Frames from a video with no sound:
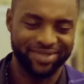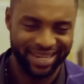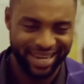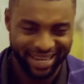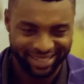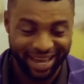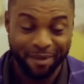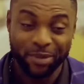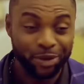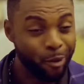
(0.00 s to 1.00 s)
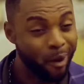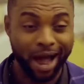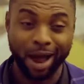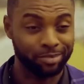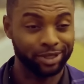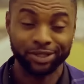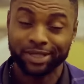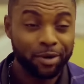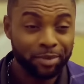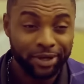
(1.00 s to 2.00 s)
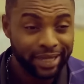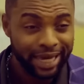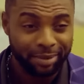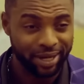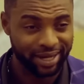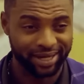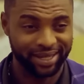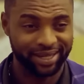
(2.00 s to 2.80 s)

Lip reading: Relax, I mean no harm. Just tell me your name.